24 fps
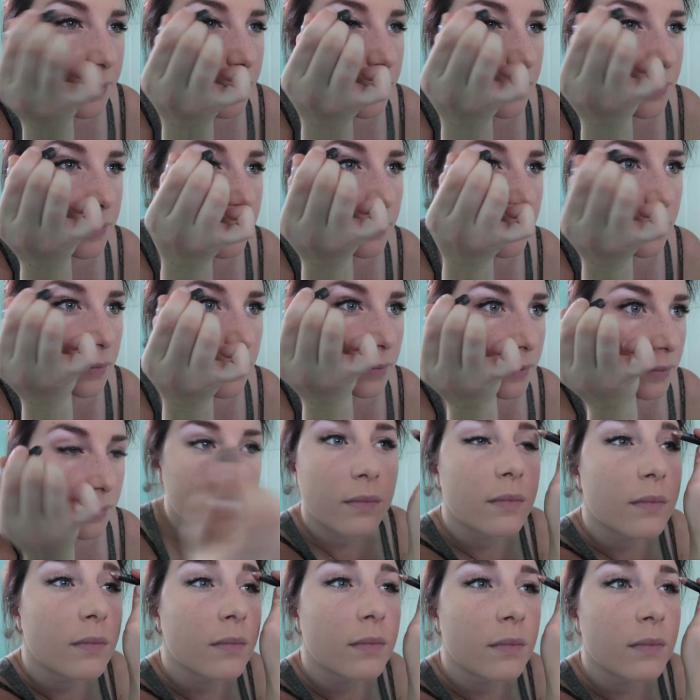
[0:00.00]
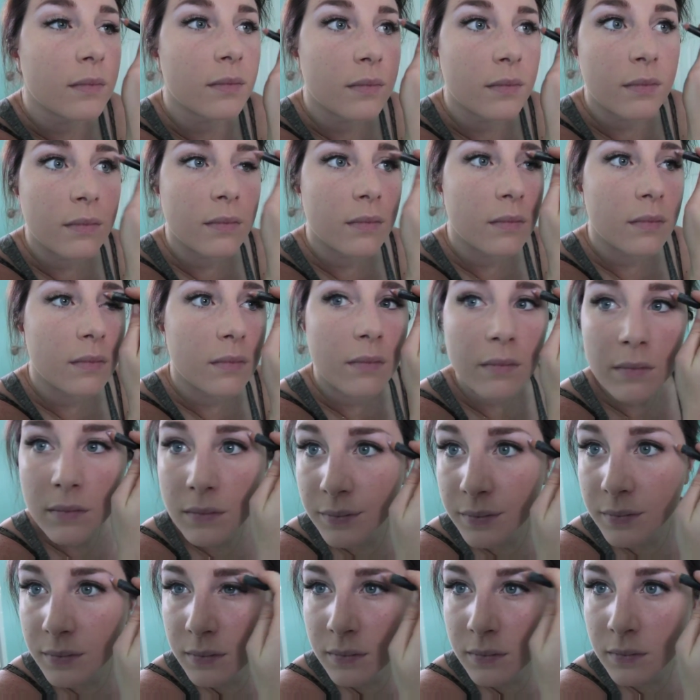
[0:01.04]

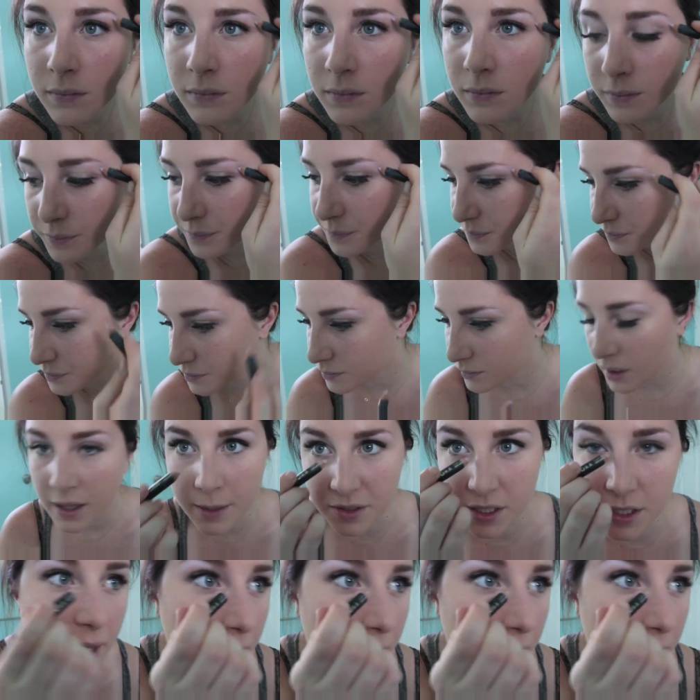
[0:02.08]
Nothing is said.